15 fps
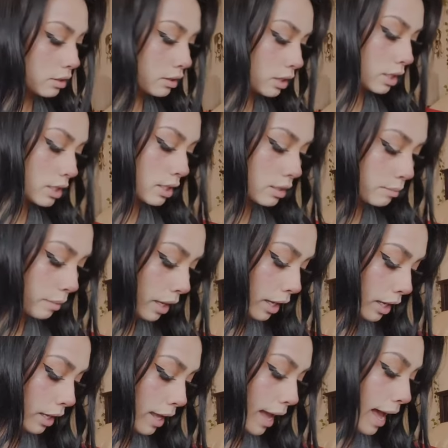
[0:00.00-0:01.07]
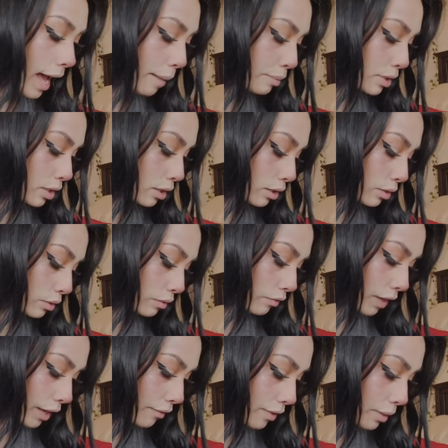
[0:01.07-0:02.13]
This is my absolute
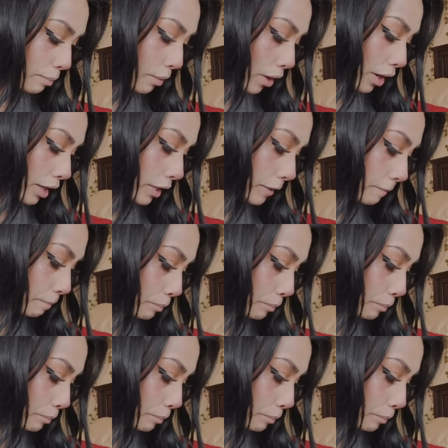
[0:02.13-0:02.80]
favorite part.